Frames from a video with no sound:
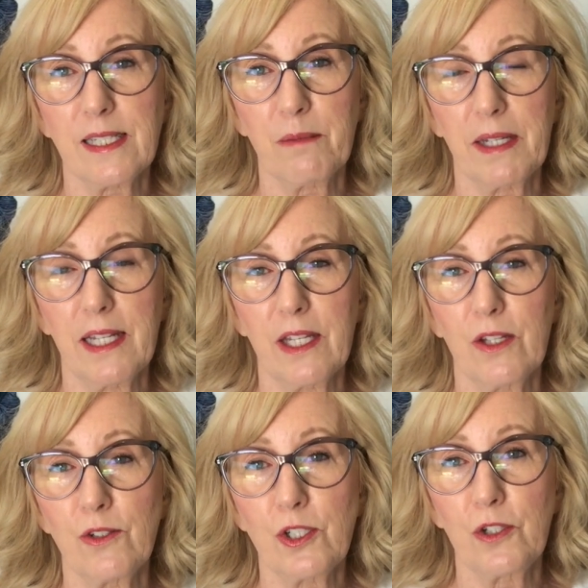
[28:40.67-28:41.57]
some getting
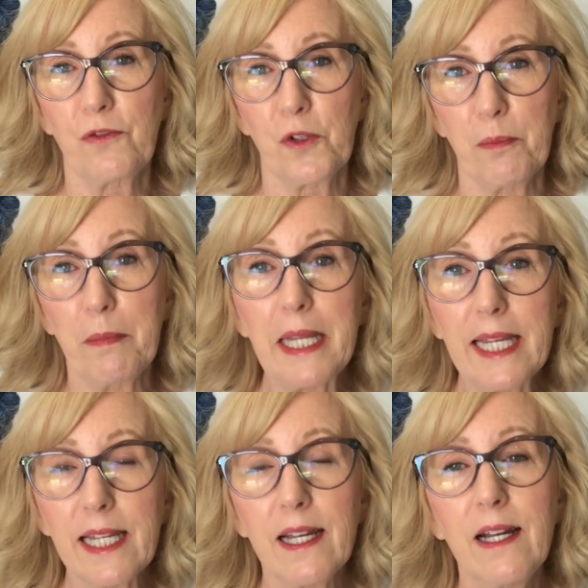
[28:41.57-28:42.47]
used to for
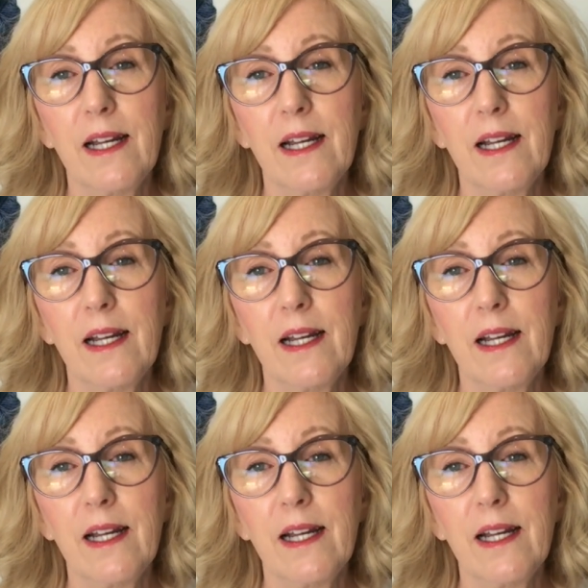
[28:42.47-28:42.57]
me,